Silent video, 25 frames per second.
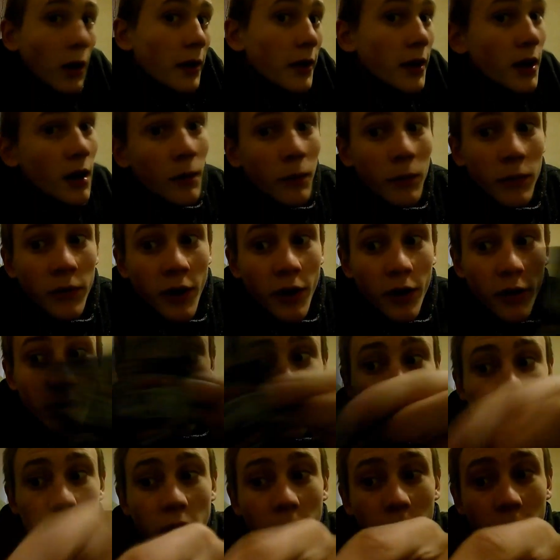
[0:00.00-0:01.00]
yet another
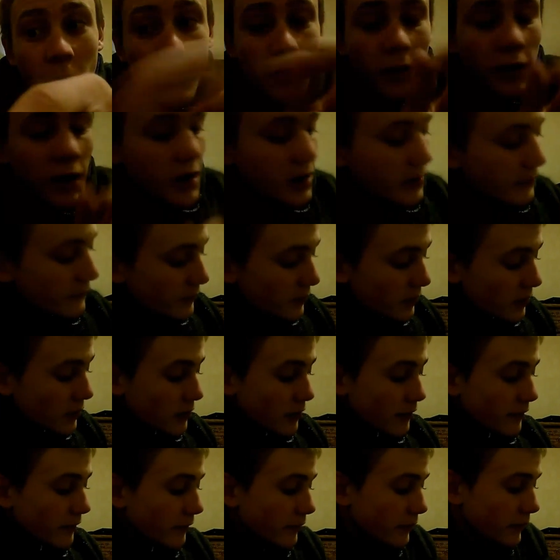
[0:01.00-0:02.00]
Pokemon that I haven't heard
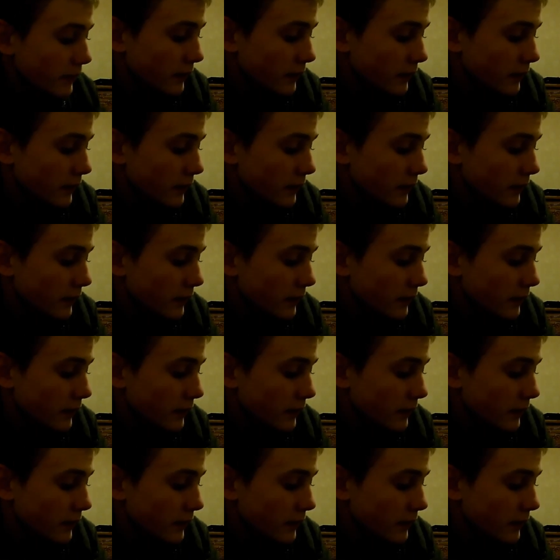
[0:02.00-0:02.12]
of.